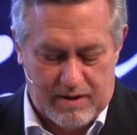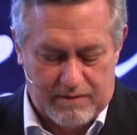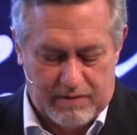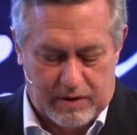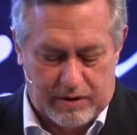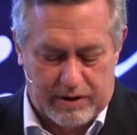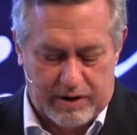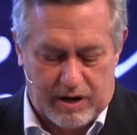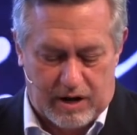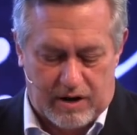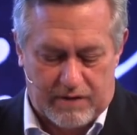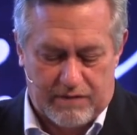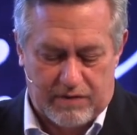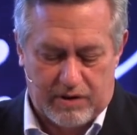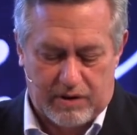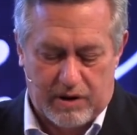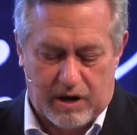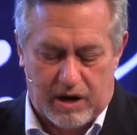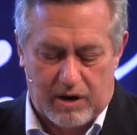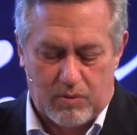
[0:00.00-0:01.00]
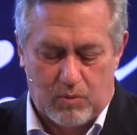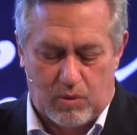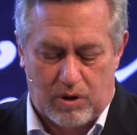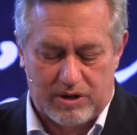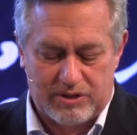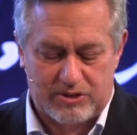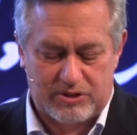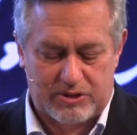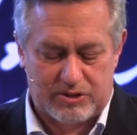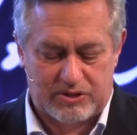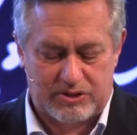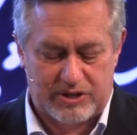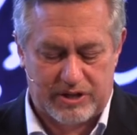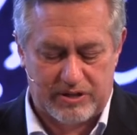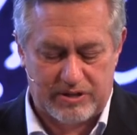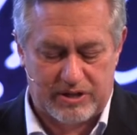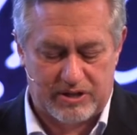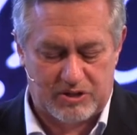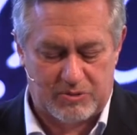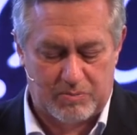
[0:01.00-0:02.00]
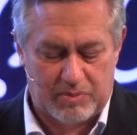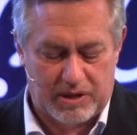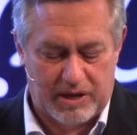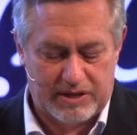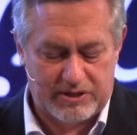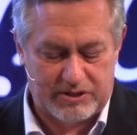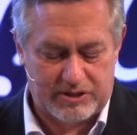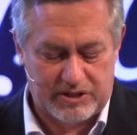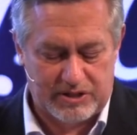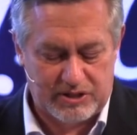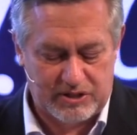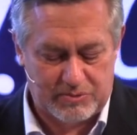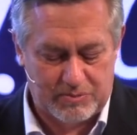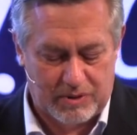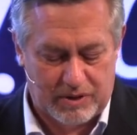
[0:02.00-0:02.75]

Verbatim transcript: Very often, God wants to send us blessings,